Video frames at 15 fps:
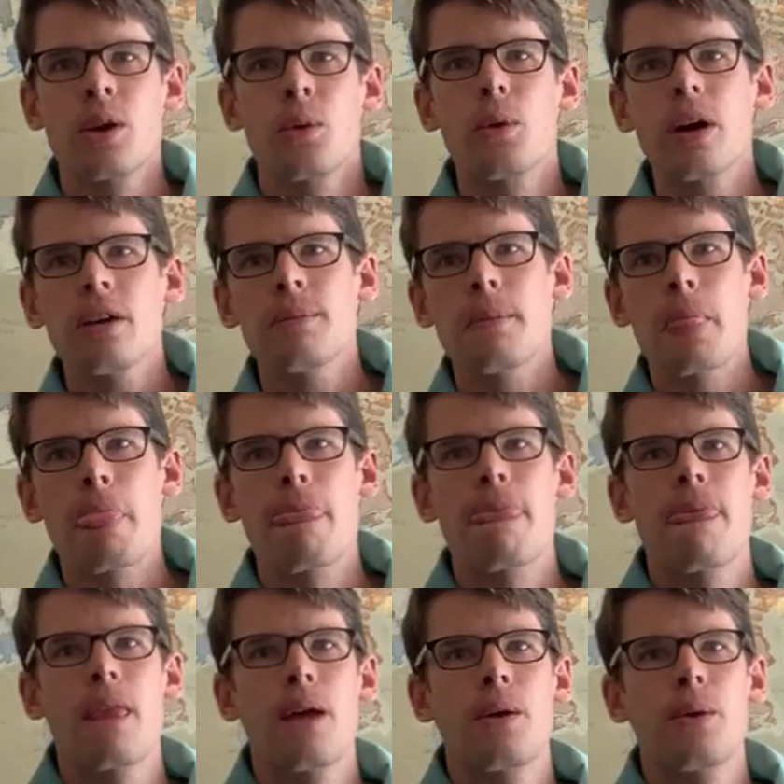Well,
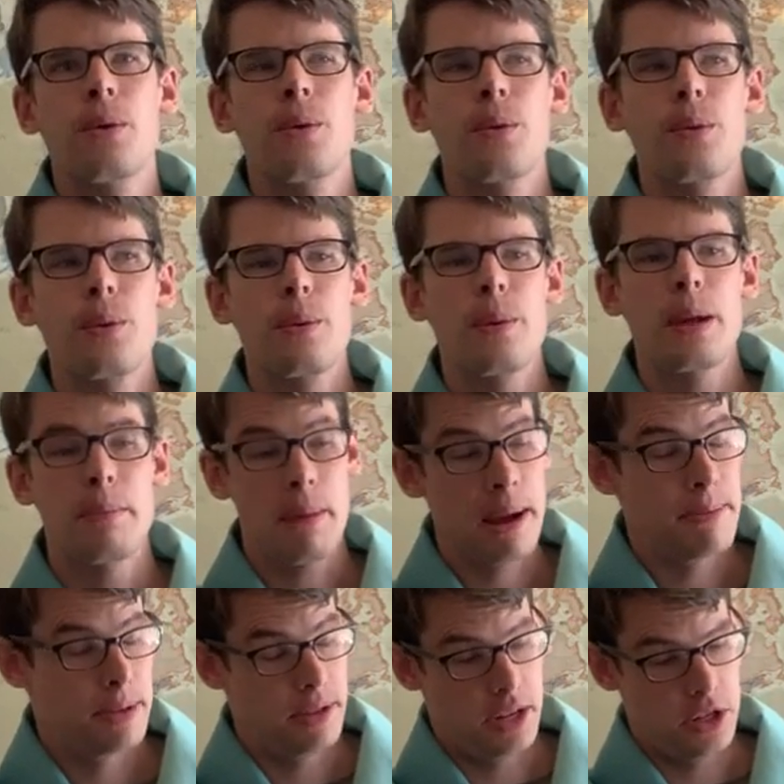in
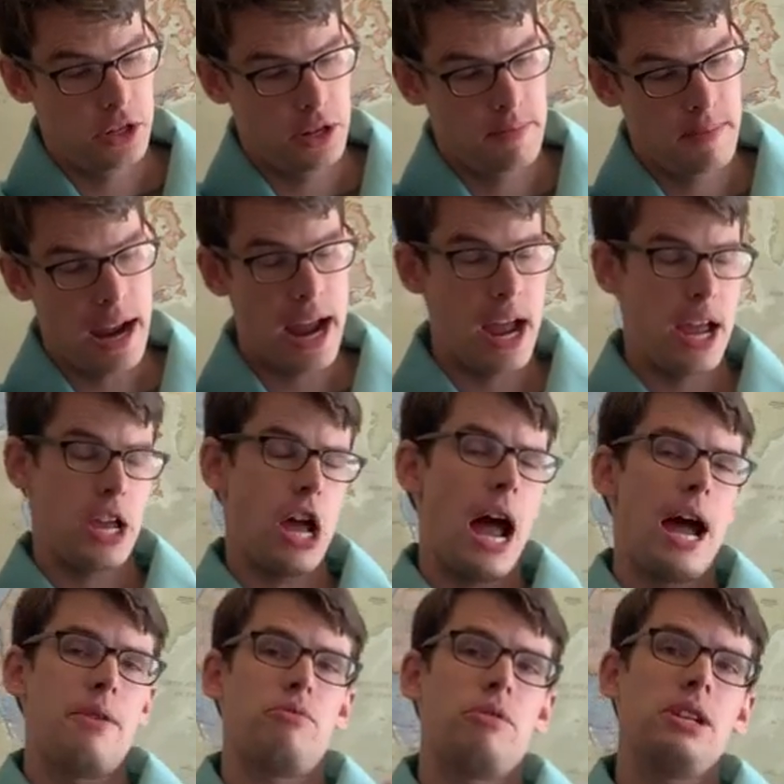my position,
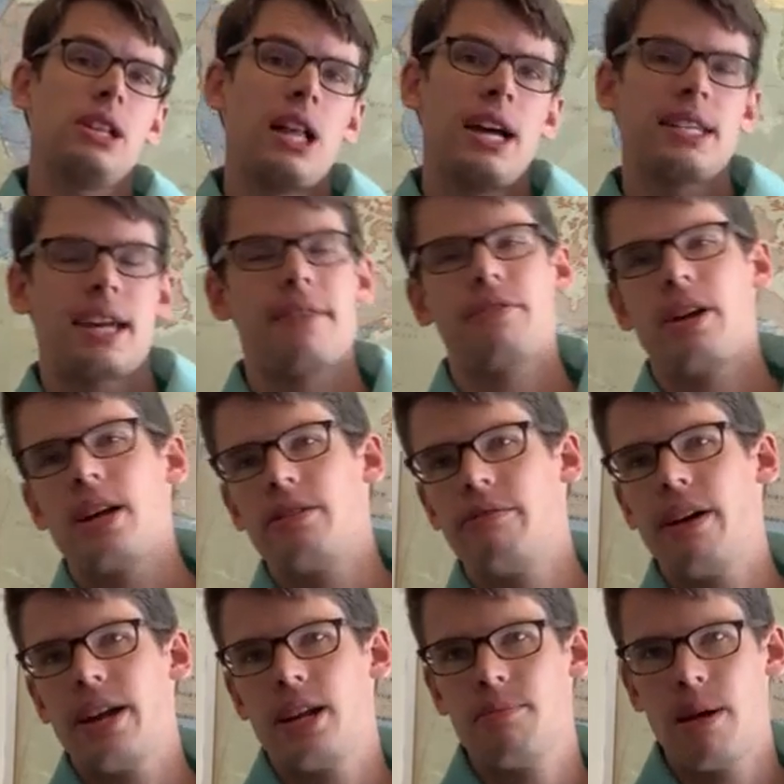I realized after I
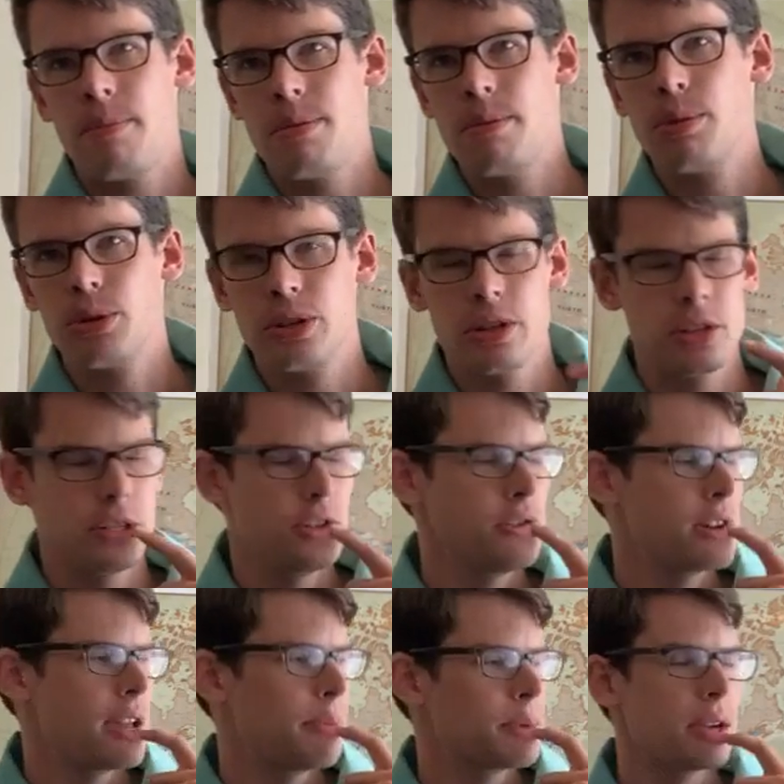divided my people into the two
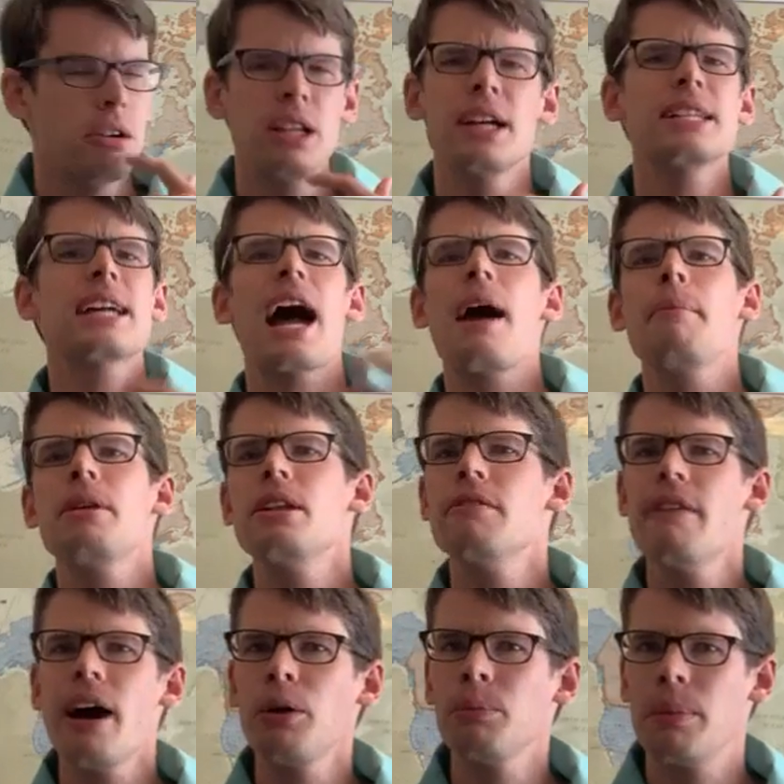camps, I realized I'm a
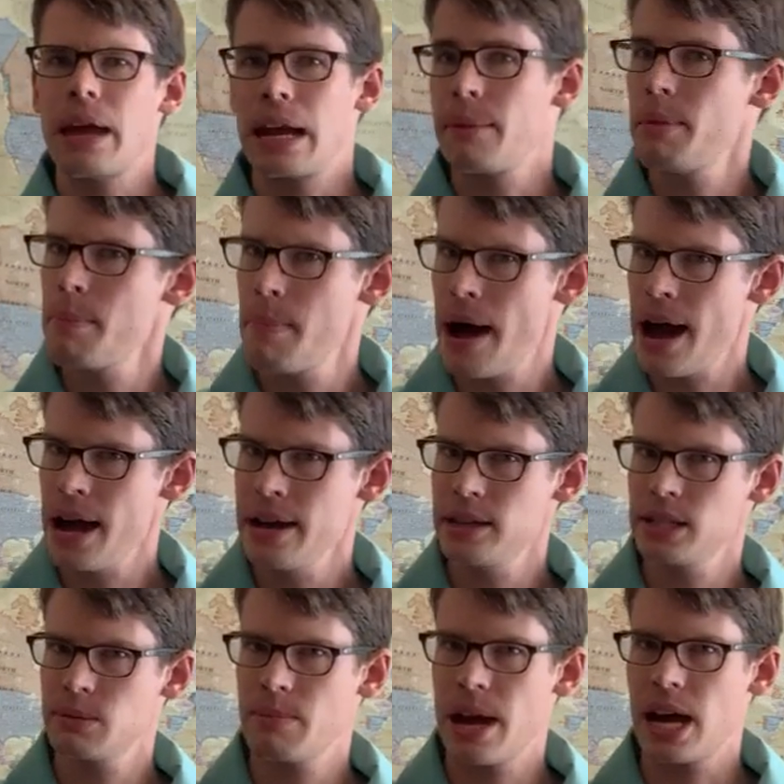devout man. I'm a
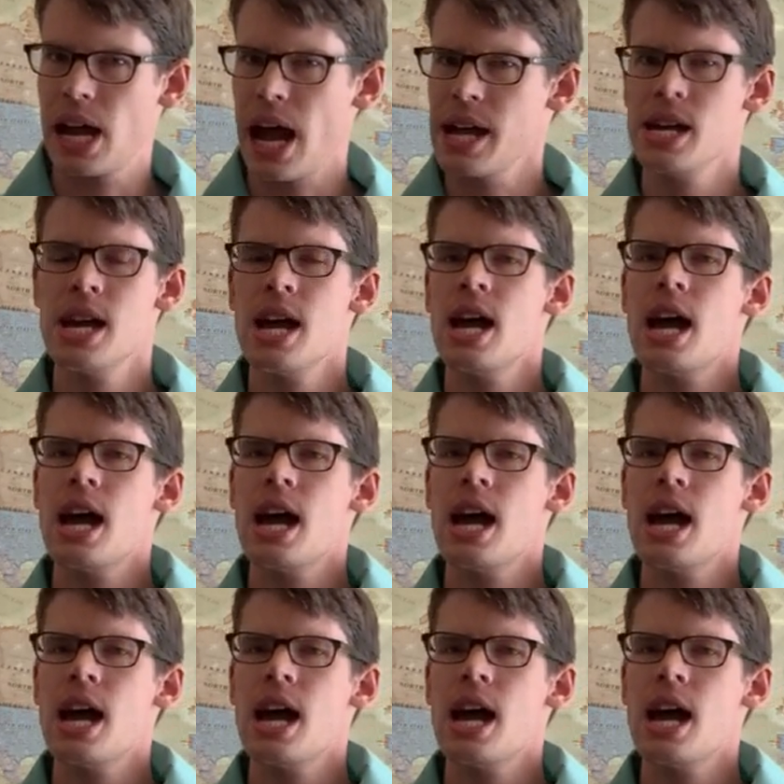pious man.